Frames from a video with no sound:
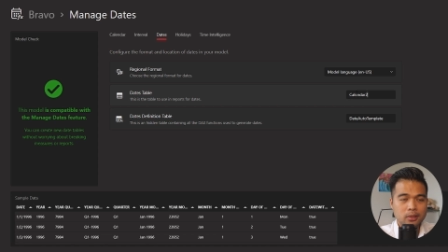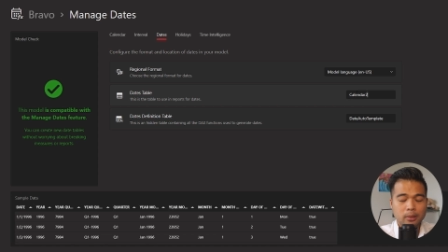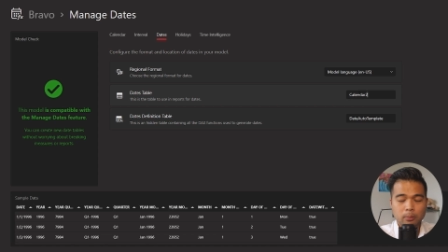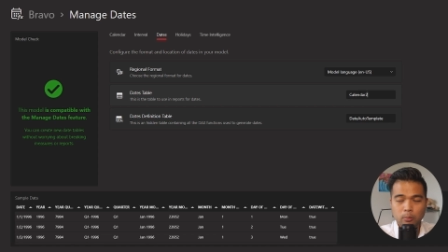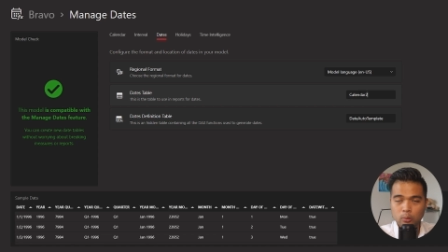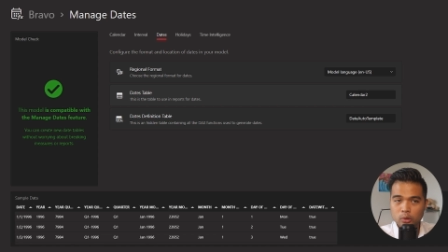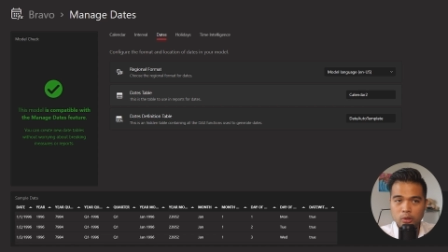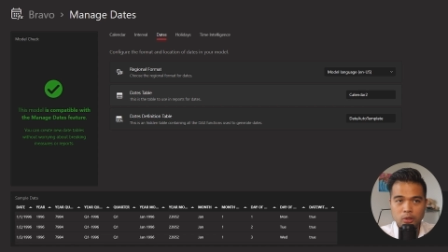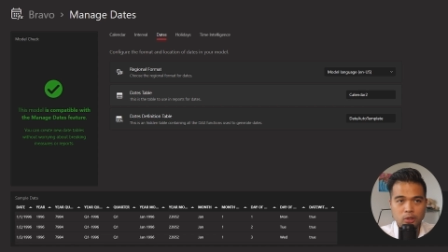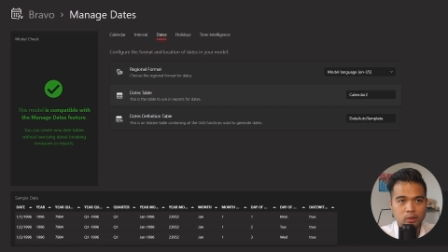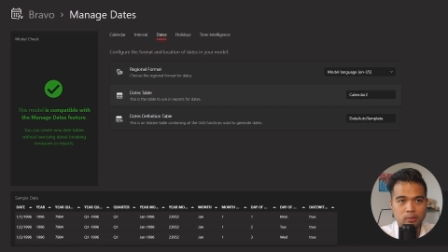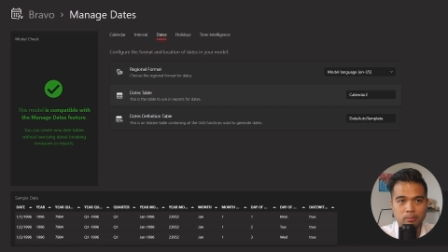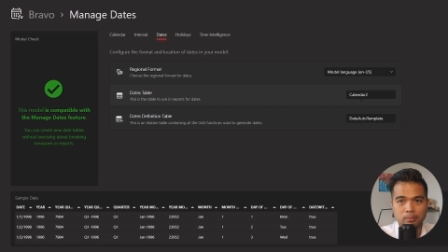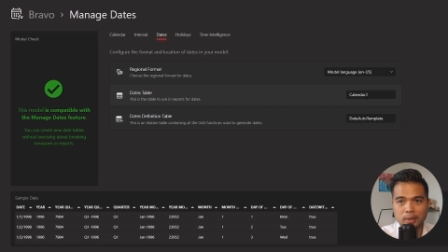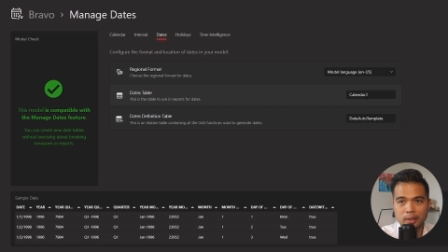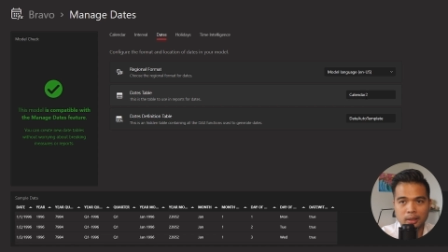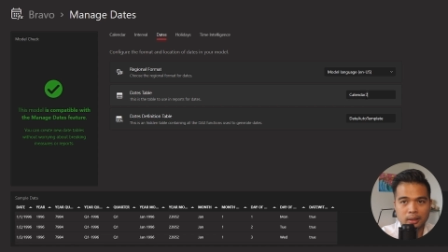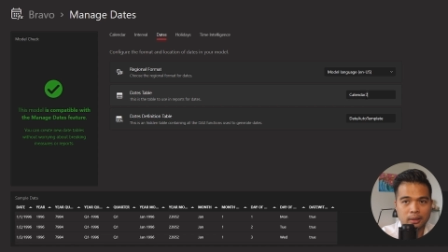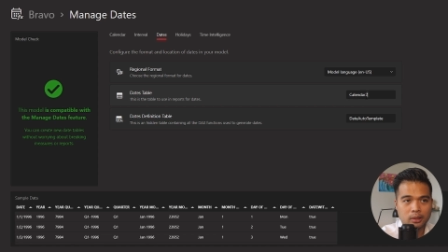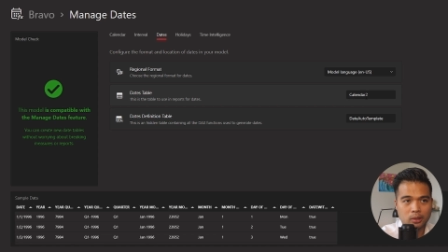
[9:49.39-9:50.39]
it would just
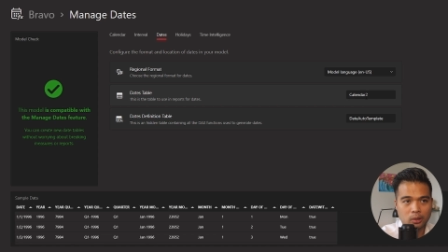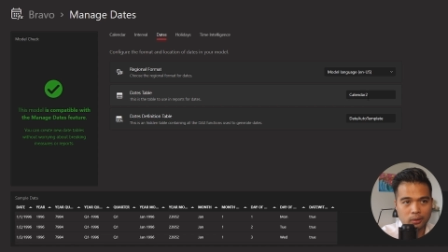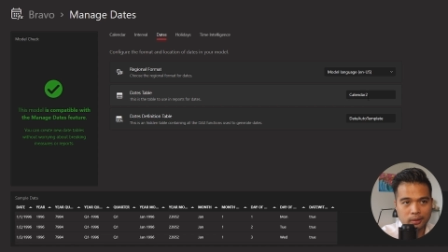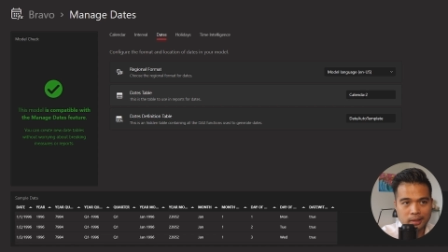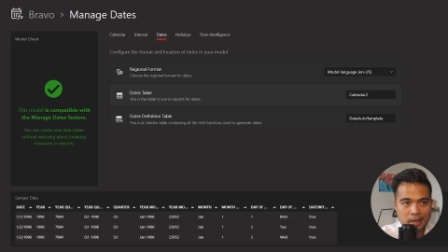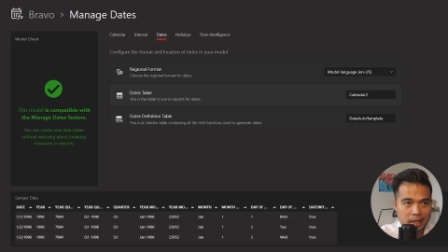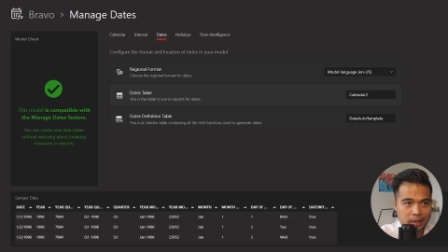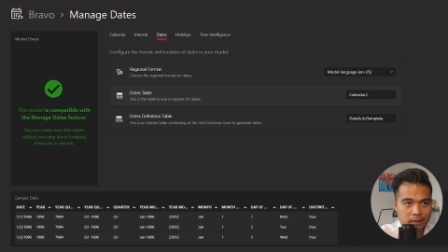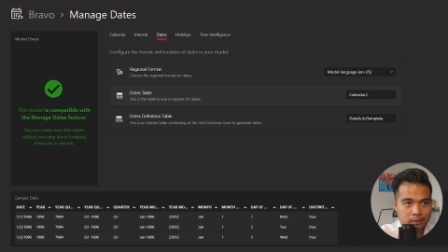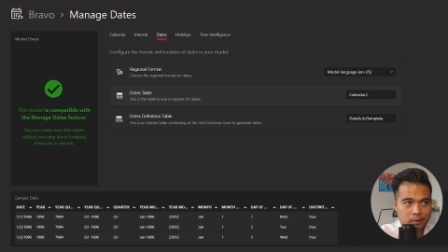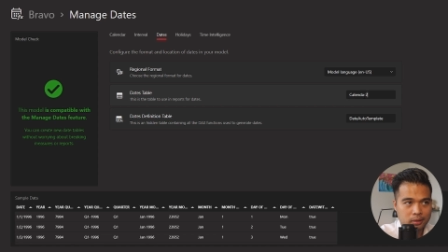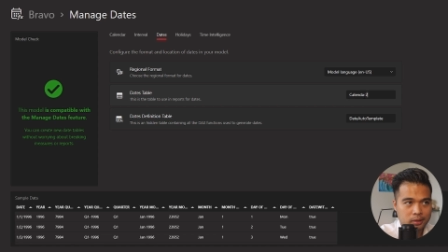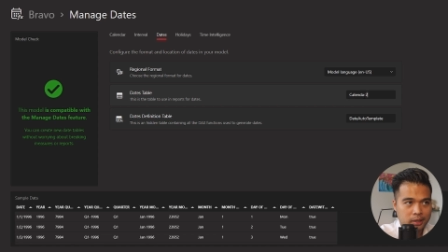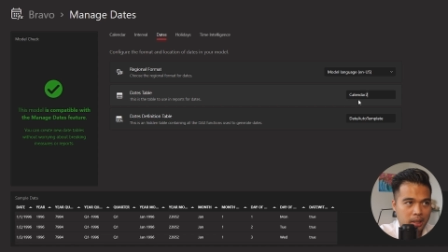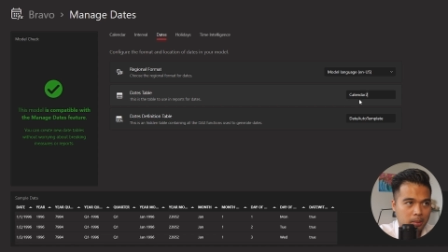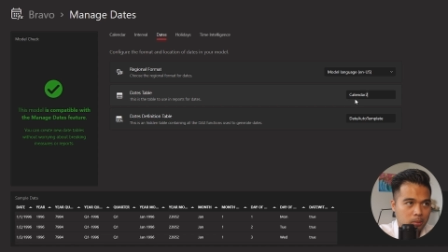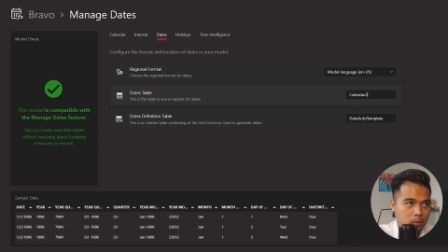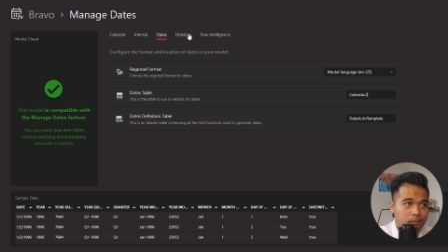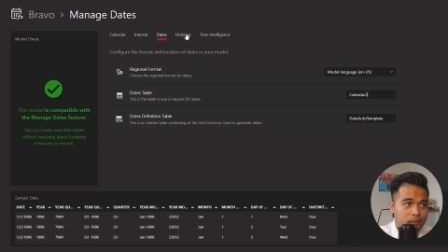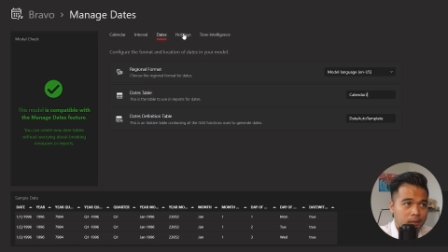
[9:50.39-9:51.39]
be your calendar
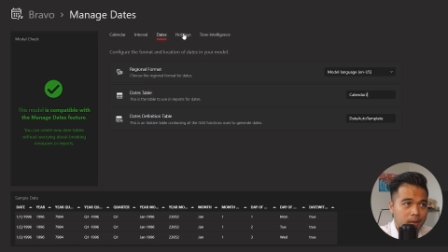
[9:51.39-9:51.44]
table.